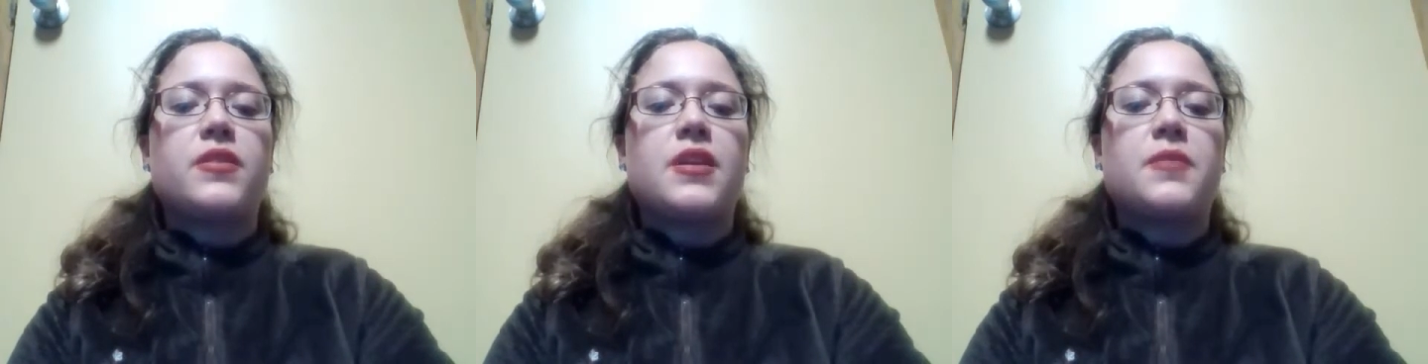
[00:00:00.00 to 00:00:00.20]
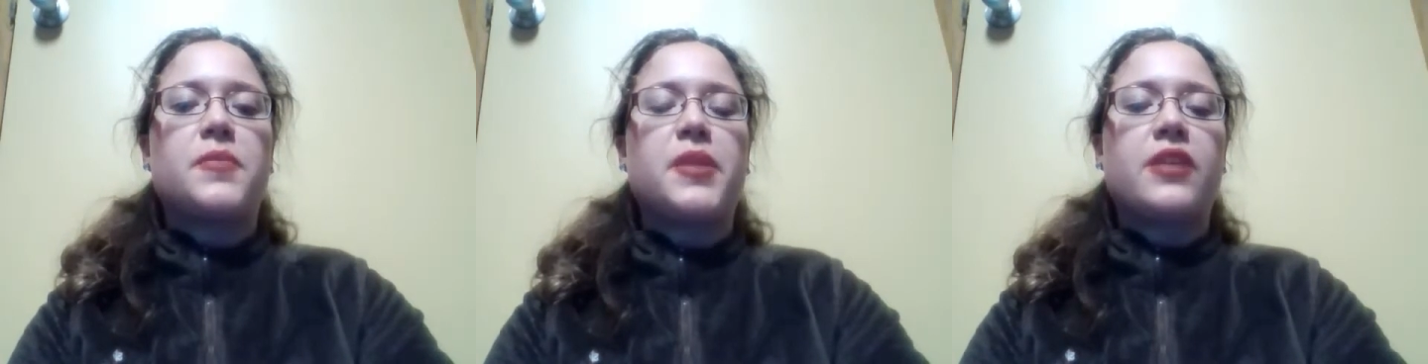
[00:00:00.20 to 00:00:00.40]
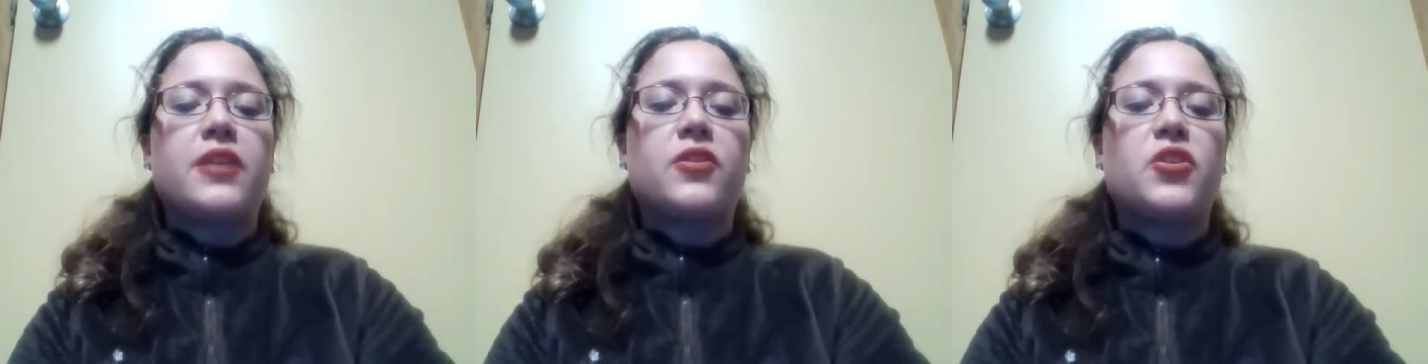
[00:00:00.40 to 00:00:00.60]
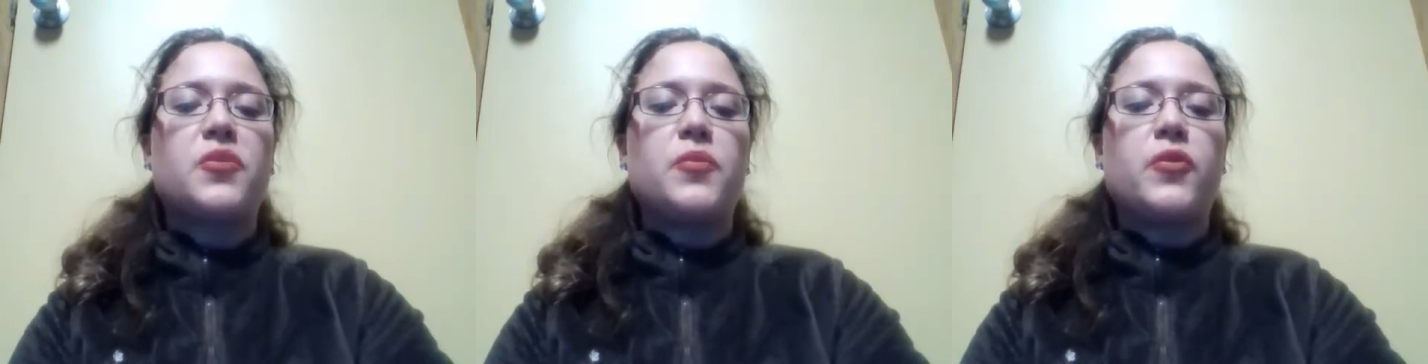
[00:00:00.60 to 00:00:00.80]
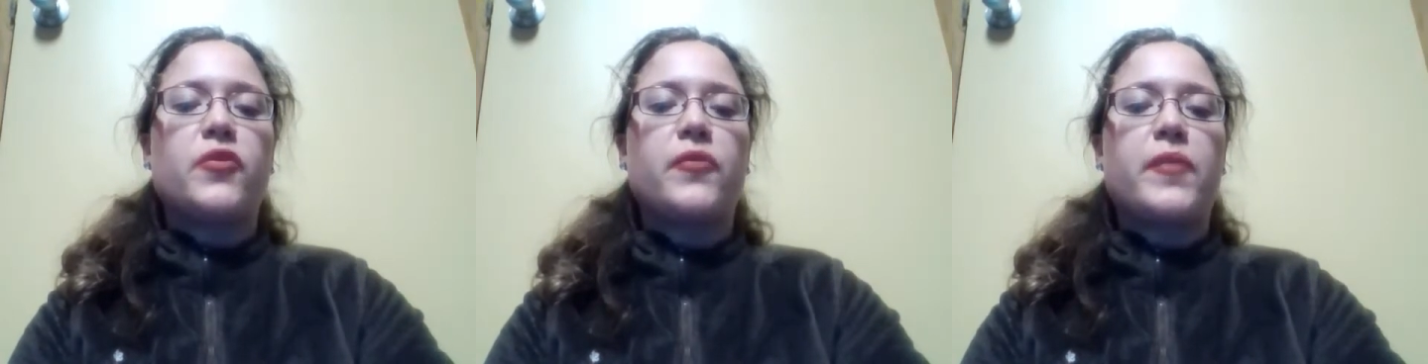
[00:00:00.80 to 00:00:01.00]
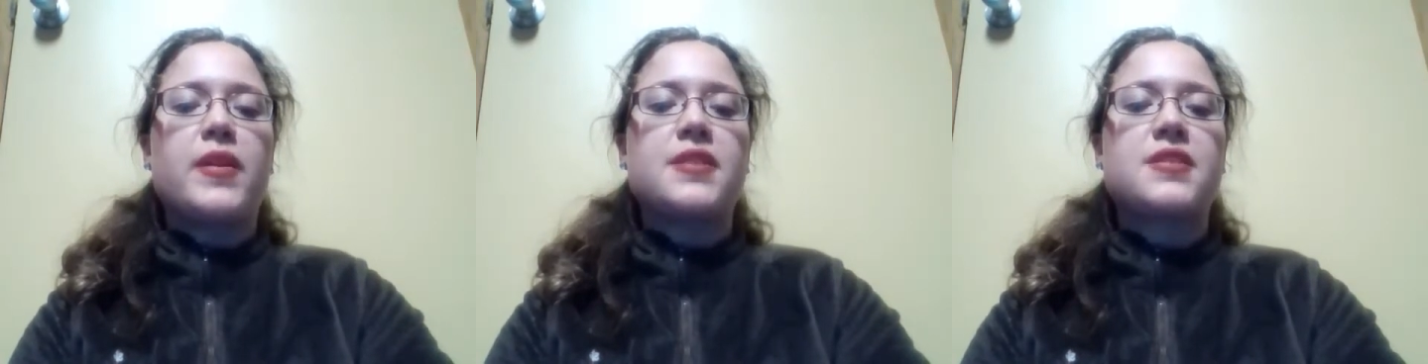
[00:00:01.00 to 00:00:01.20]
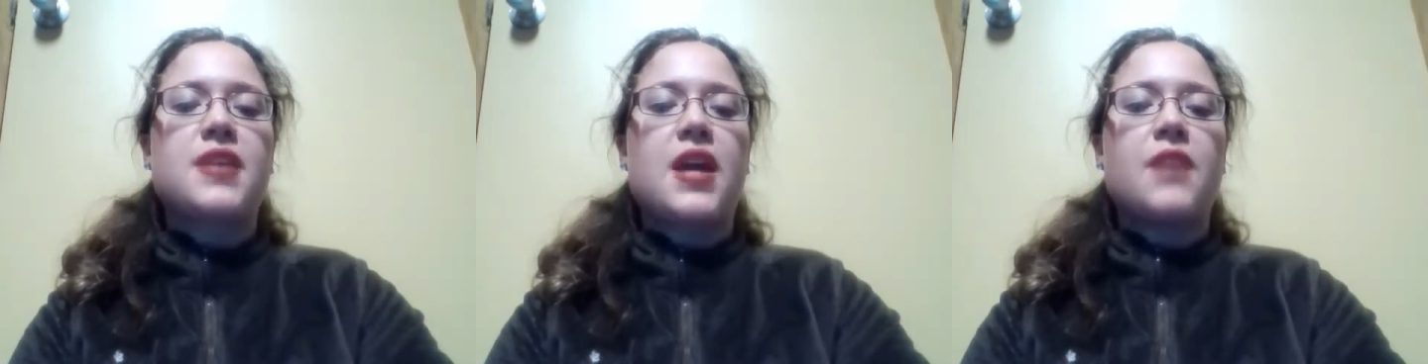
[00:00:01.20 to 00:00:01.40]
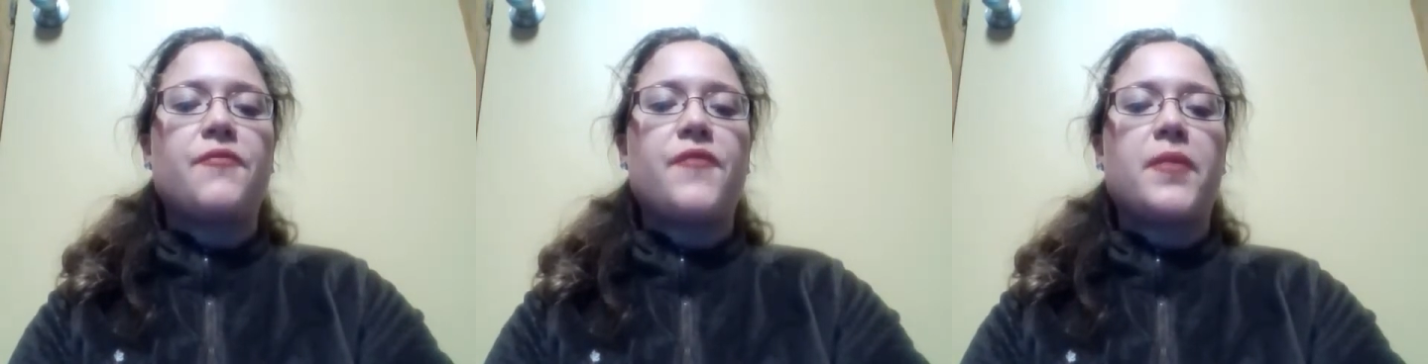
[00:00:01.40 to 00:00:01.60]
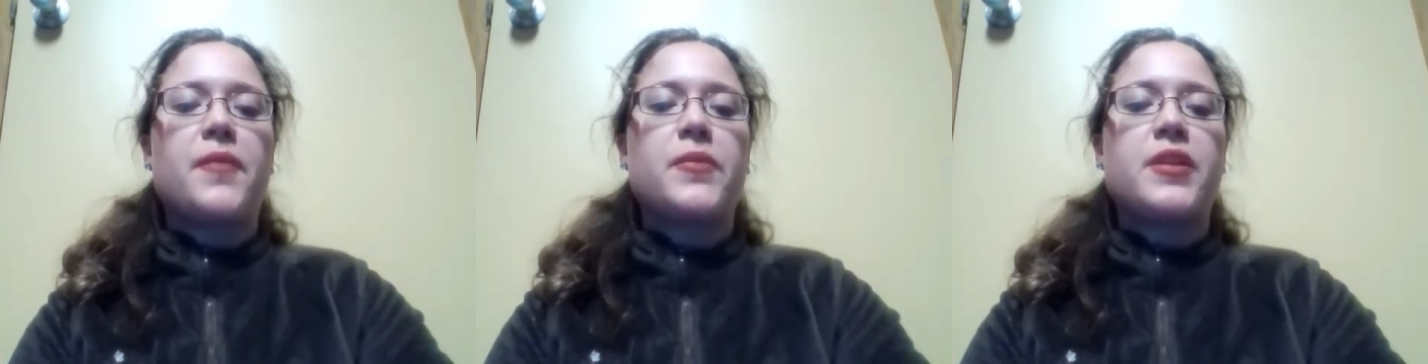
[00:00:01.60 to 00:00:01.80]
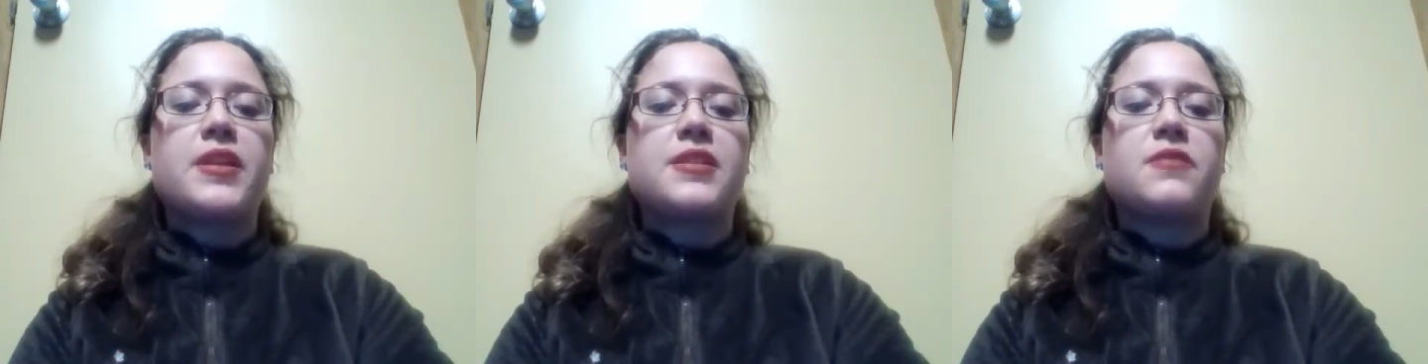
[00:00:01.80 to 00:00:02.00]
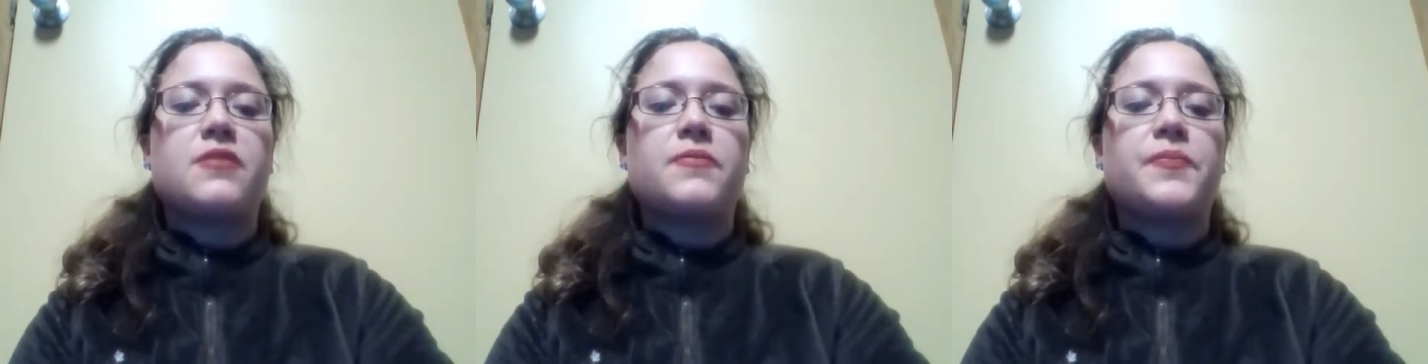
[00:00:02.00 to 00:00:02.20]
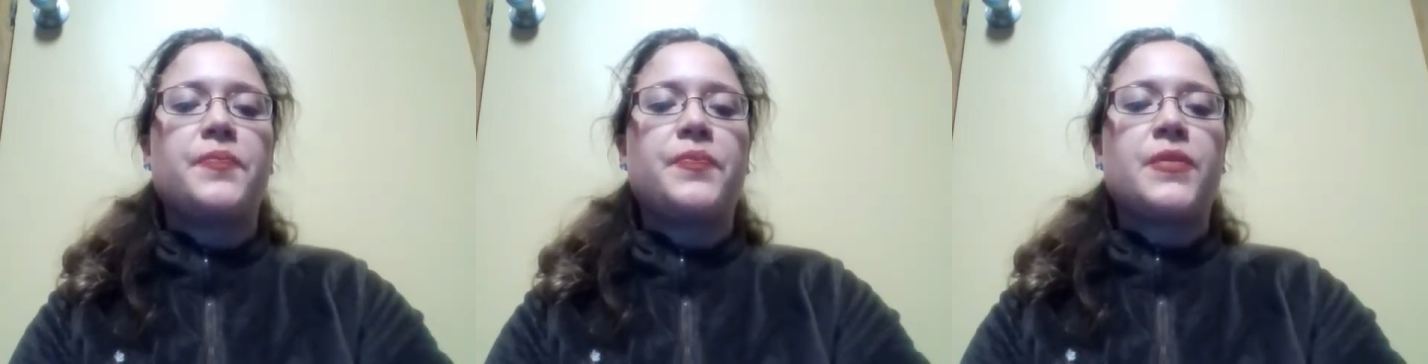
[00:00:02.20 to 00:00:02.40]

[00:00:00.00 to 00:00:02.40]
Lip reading: in political movements and feminism